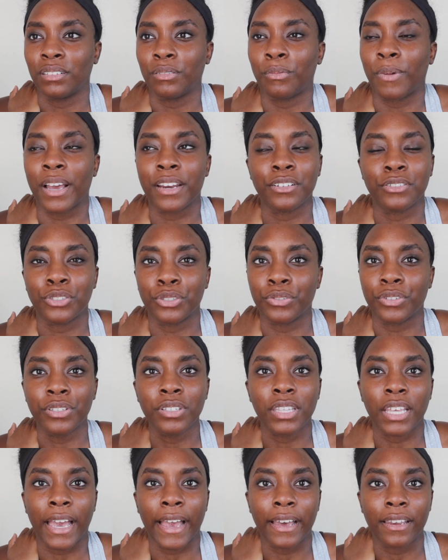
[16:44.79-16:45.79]
why did you
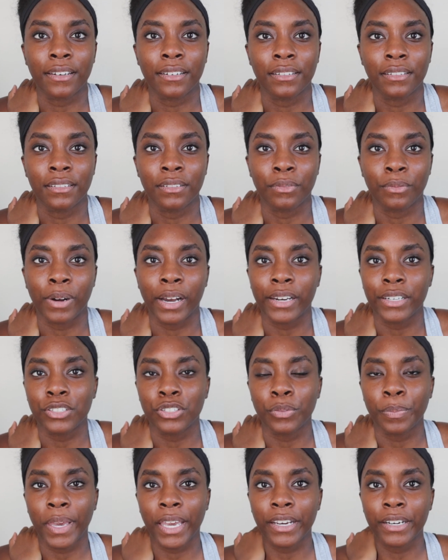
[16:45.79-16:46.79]
do that? Why
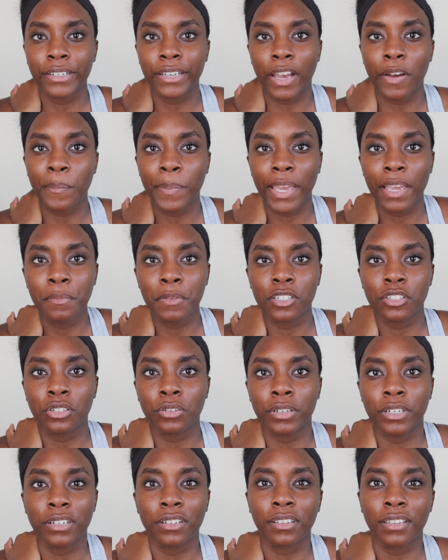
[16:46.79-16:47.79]
did you pay your down payment
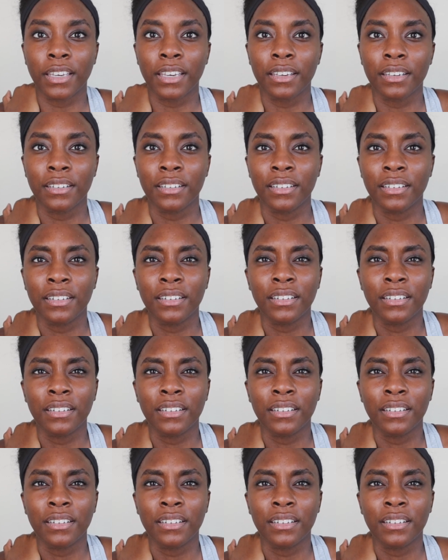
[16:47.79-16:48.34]
so early?